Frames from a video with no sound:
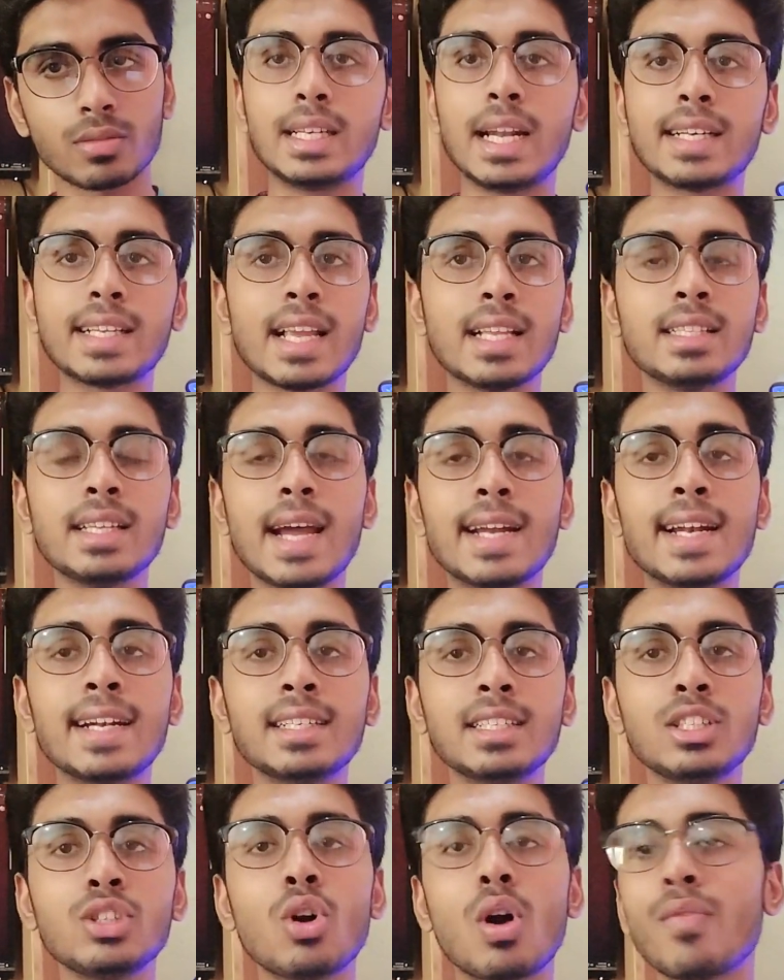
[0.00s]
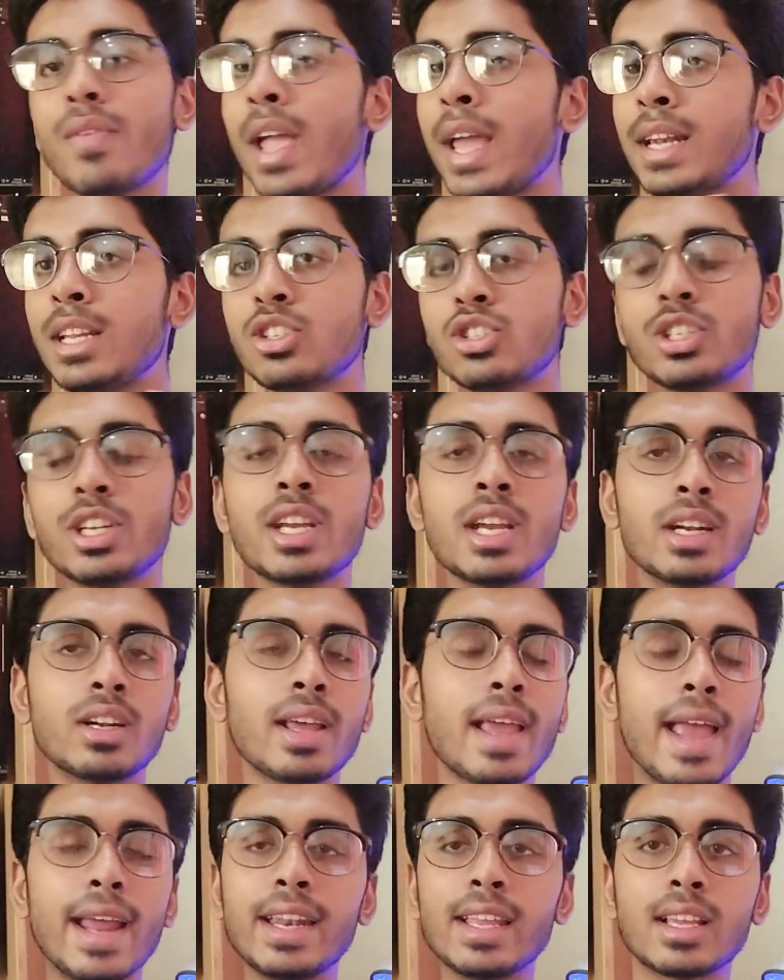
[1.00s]
That can the identity of any
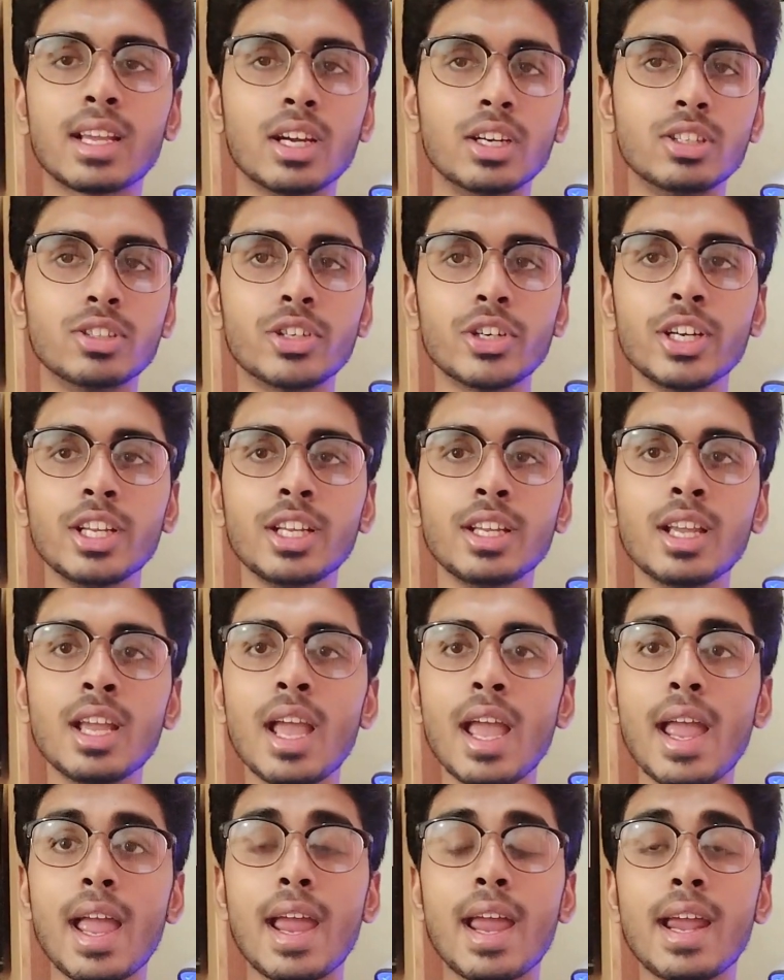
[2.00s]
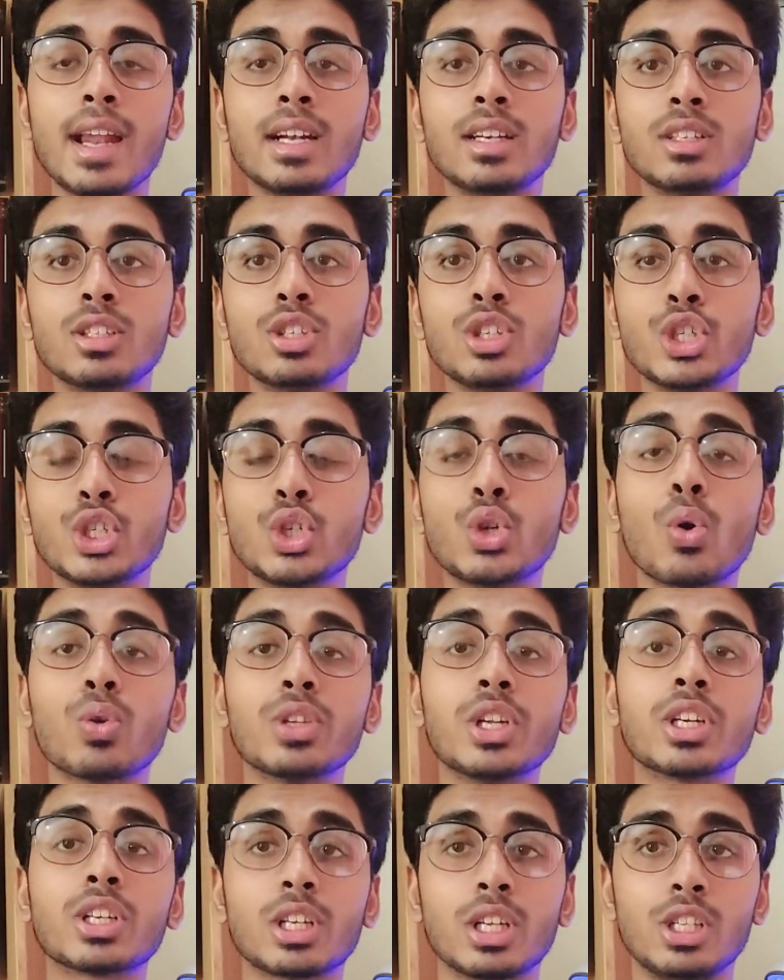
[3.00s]
state, any country, and show
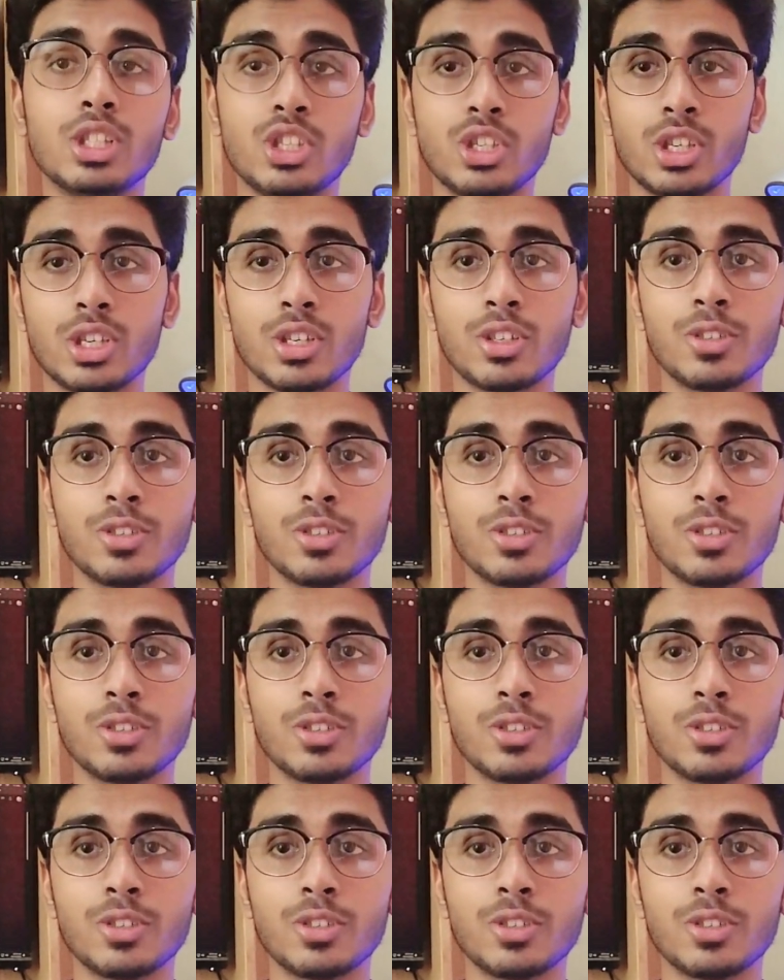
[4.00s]
their culture